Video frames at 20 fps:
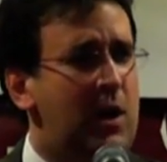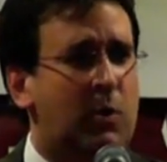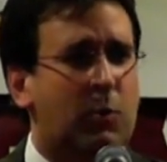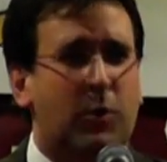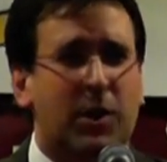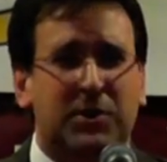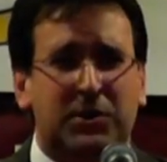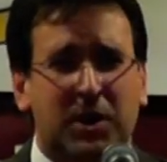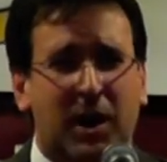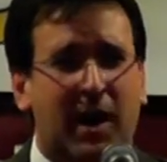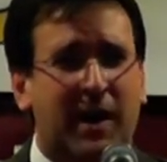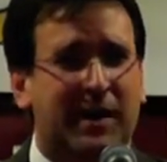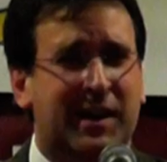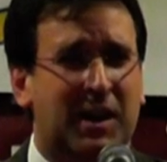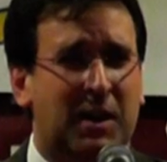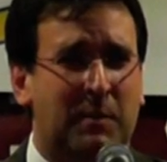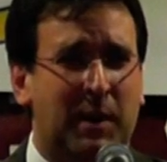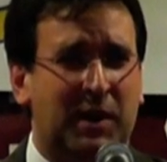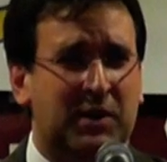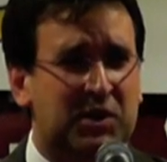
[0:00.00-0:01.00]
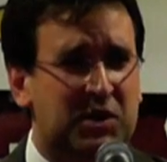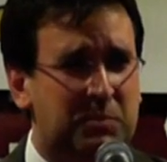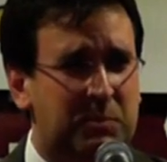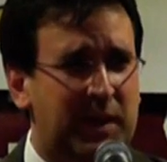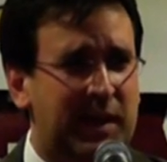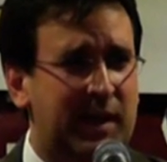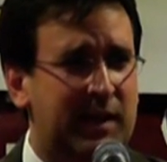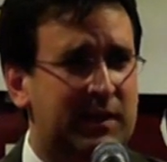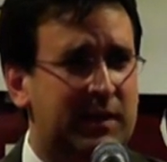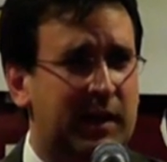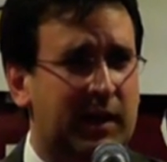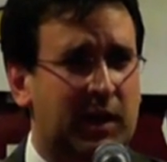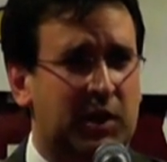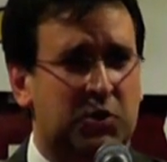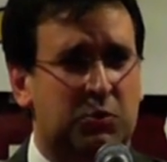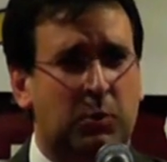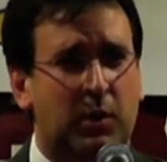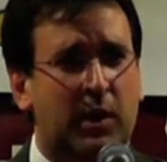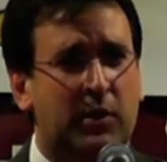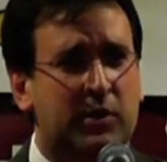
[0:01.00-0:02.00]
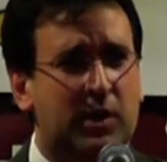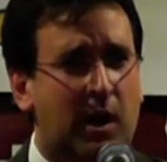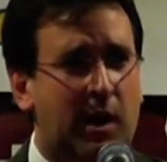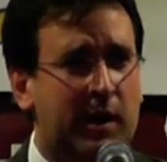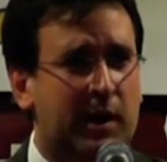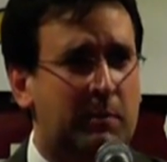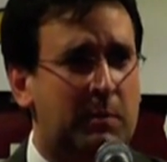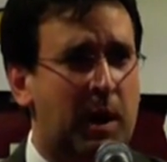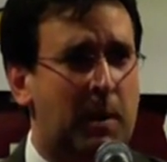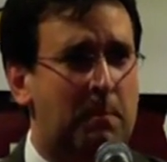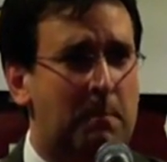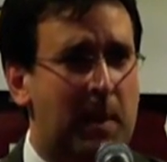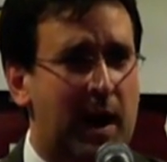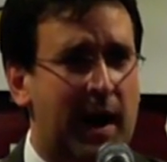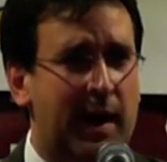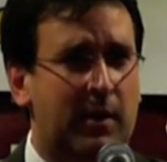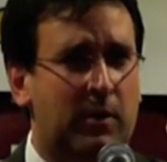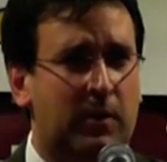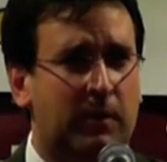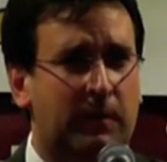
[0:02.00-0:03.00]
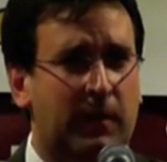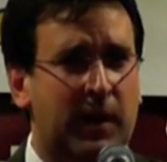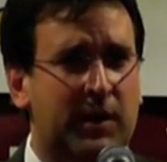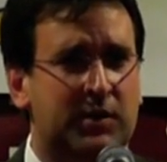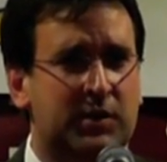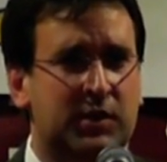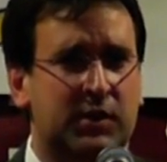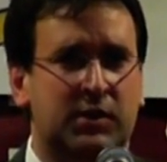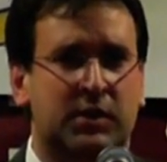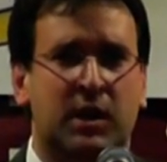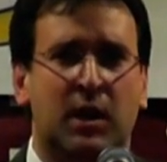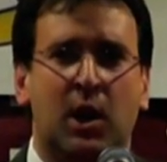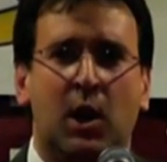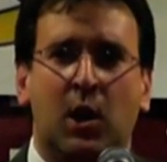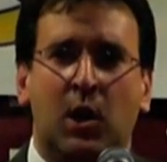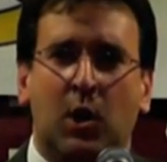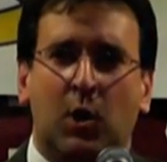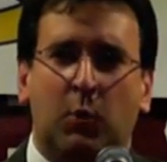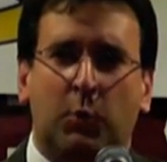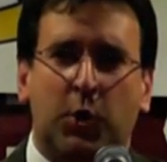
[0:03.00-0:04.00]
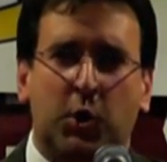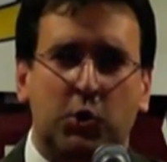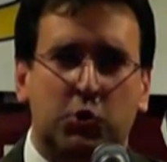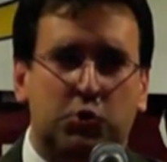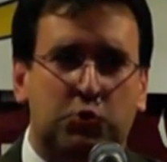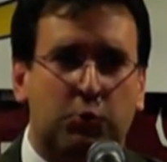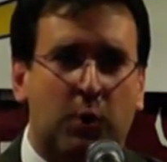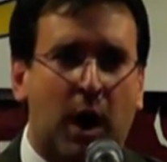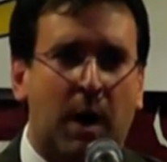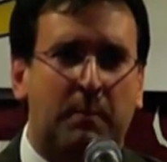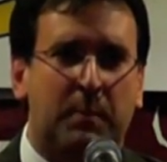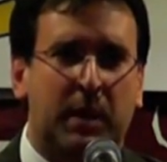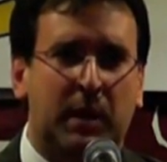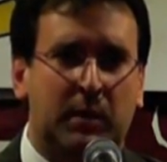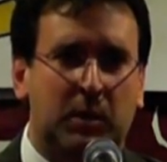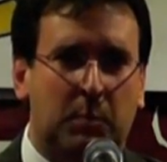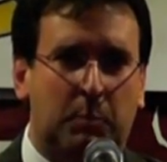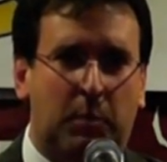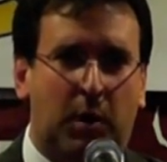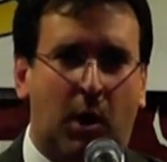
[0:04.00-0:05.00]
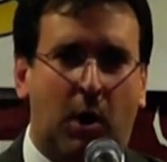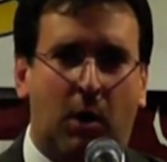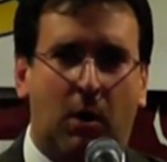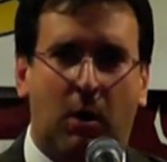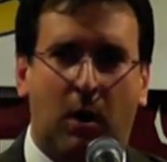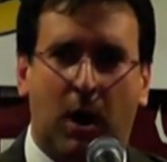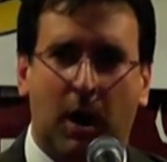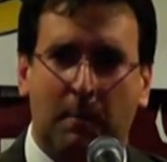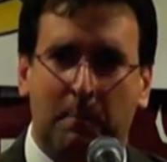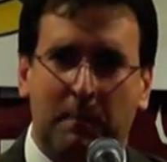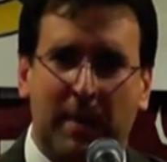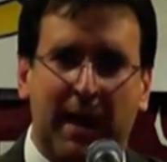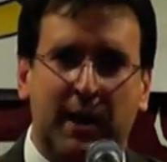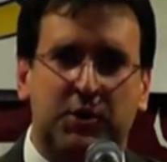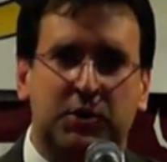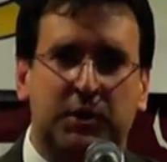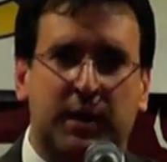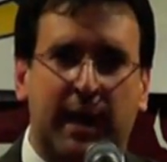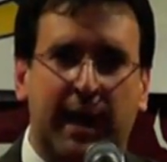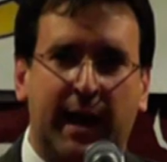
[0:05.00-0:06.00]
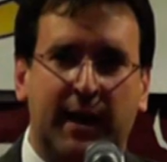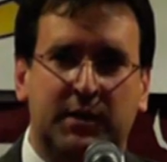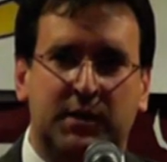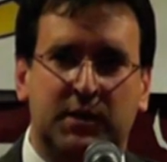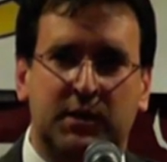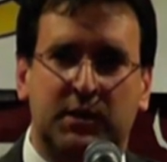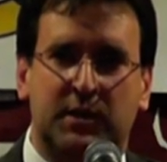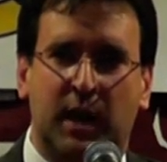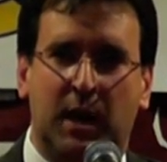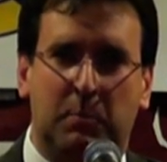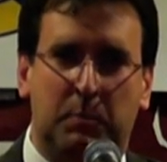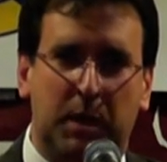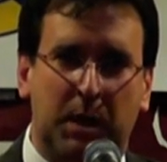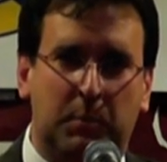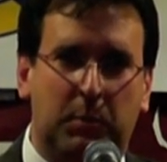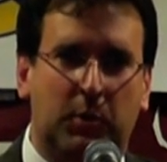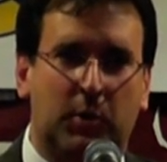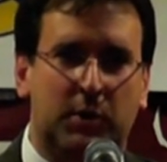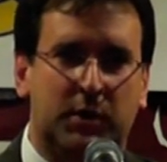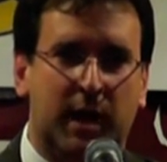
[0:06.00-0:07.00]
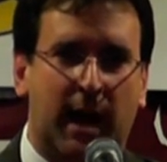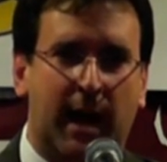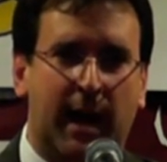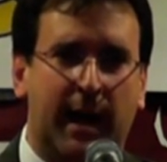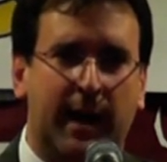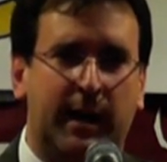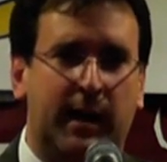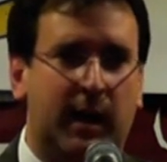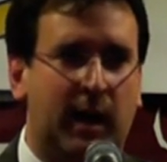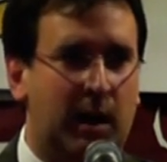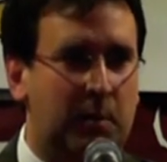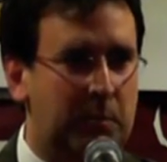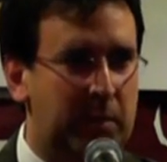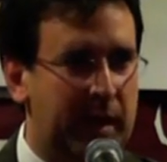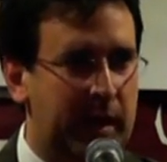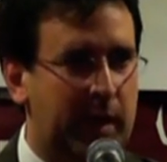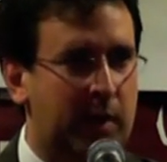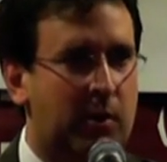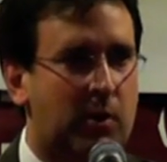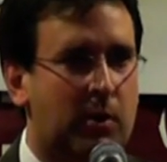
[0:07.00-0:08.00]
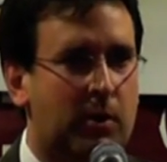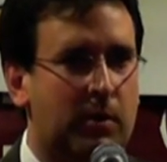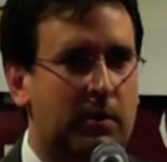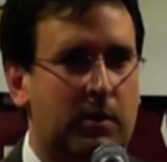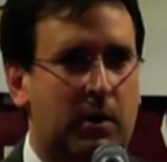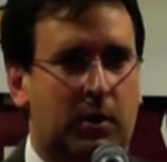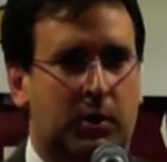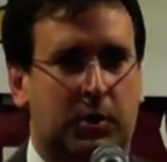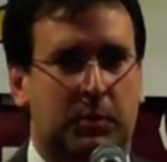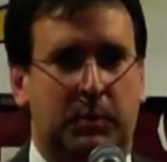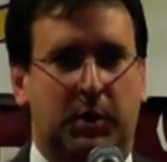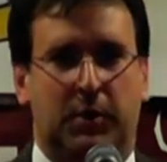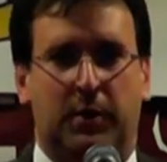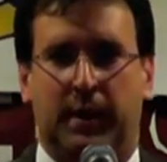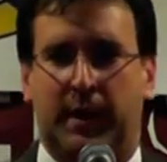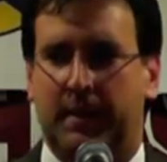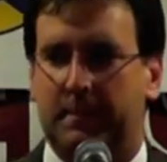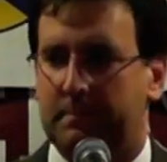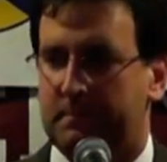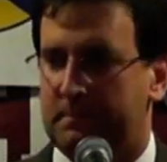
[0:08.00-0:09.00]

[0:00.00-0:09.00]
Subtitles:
We're not talking about speeding tickets. We're not talking about minor offenses. They're dropping the ball on major cases, and people are dying and being hurt in our community.